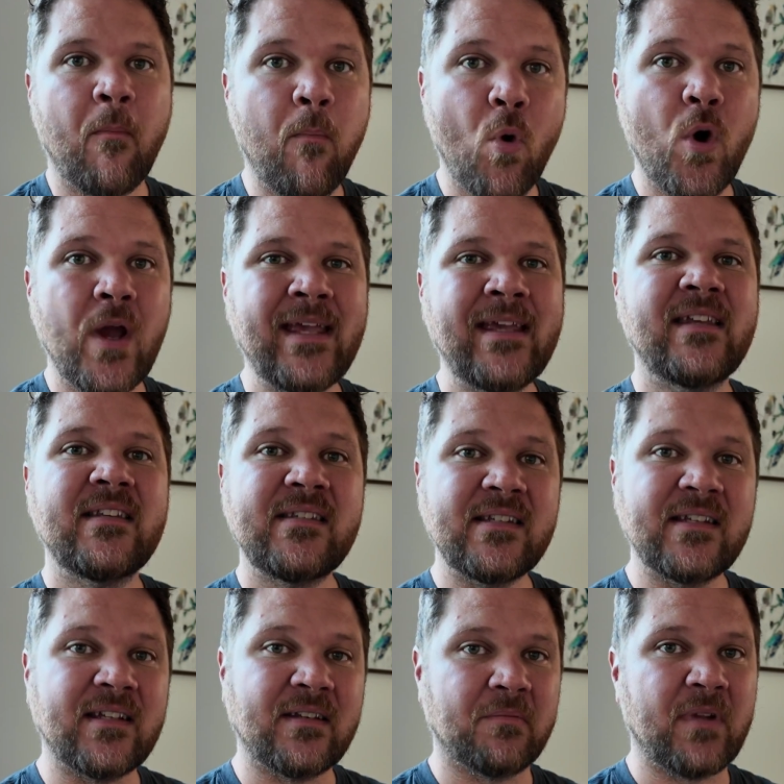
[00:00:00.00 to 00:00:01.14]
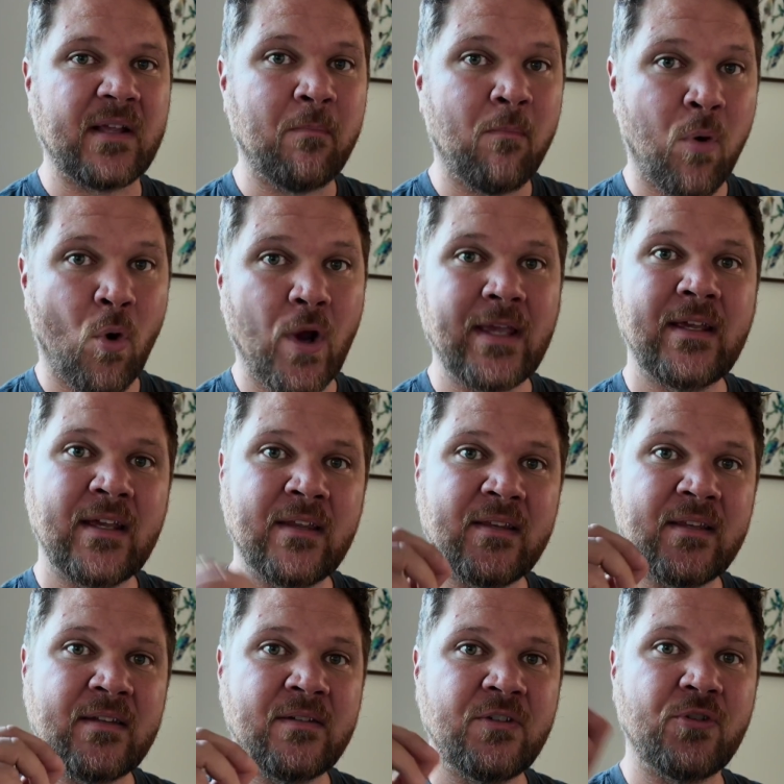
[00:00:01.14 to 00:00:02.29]
Boise, like boy, and
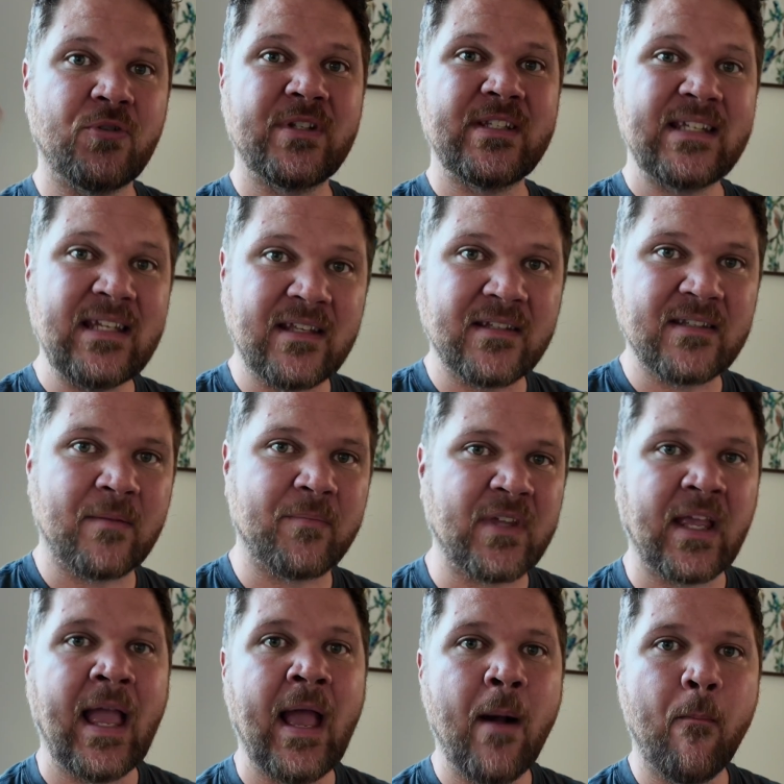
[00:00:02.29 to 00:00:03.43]
then you're seeing something.